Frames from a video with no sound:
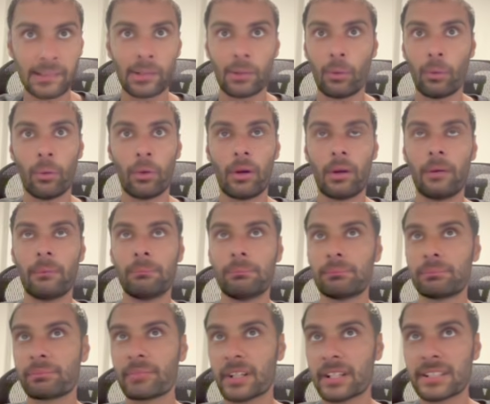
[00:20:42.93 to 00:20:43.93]
or
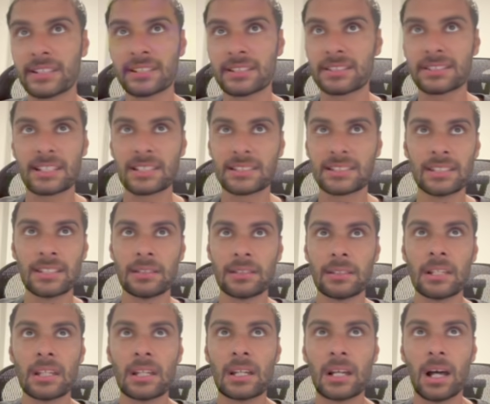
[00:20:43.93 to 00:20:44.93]
30 to 60
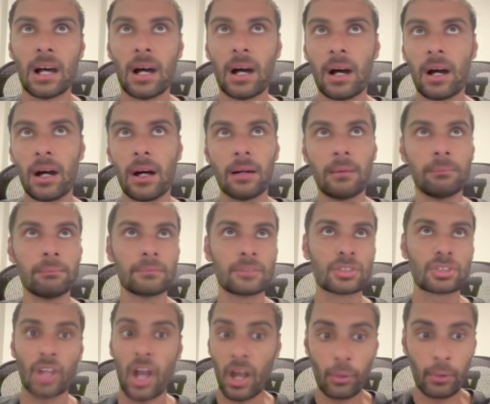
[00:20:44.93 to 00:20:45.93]

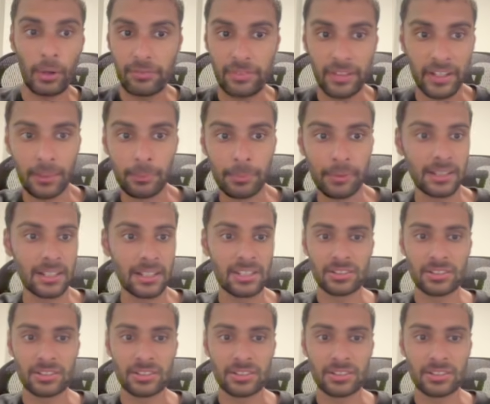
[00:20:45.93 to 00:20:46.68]
shockwave therapy leads,